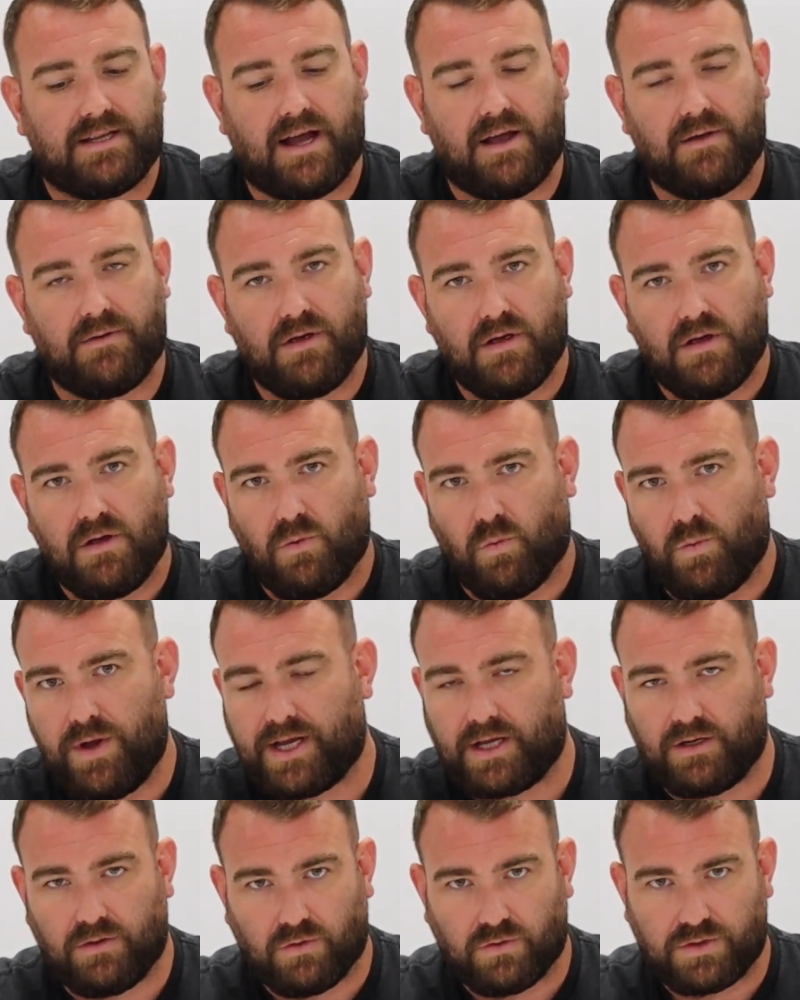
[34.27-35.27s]
Now we
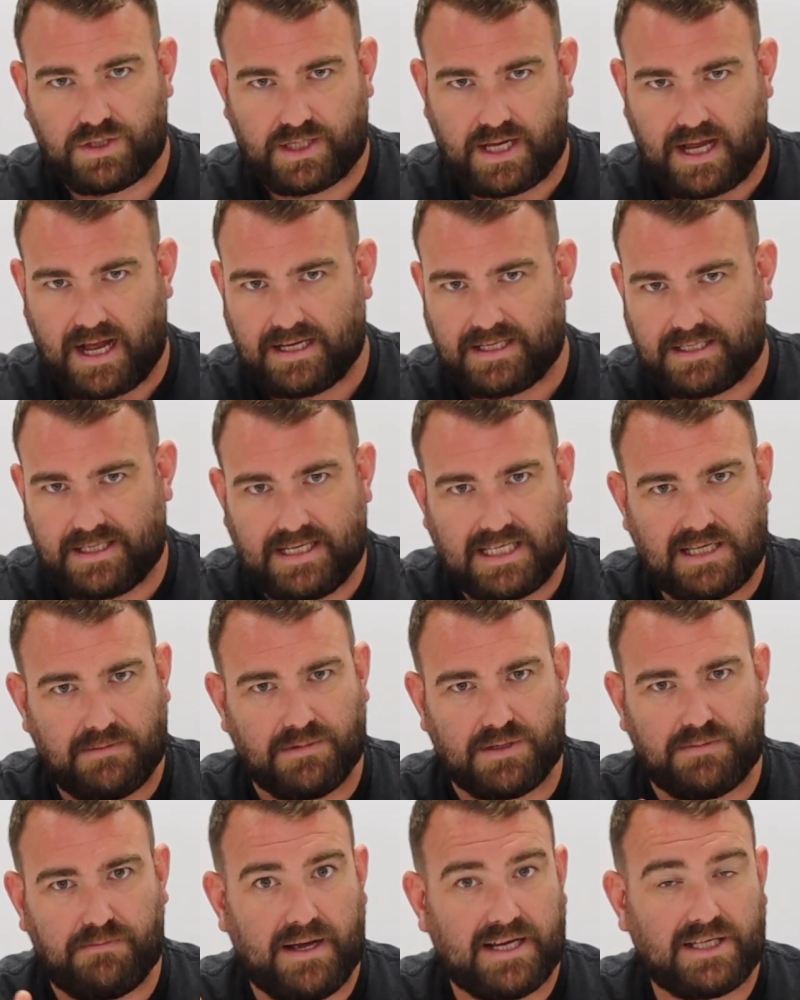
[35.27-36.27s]
can all set our
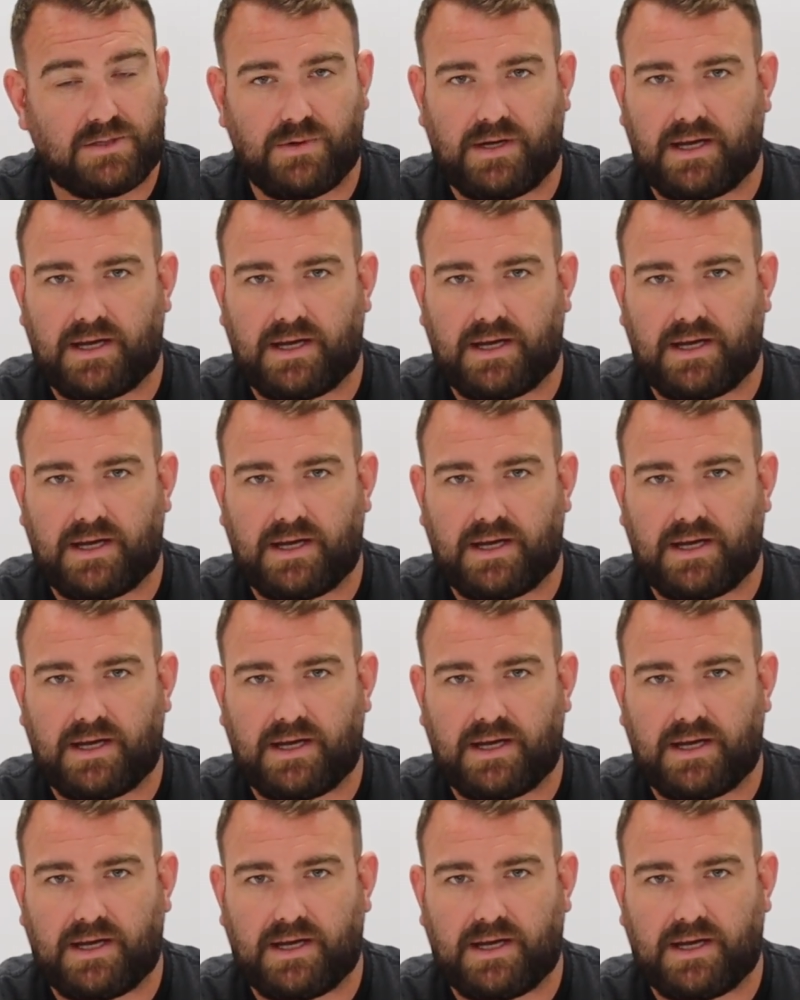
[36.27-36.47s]
system as best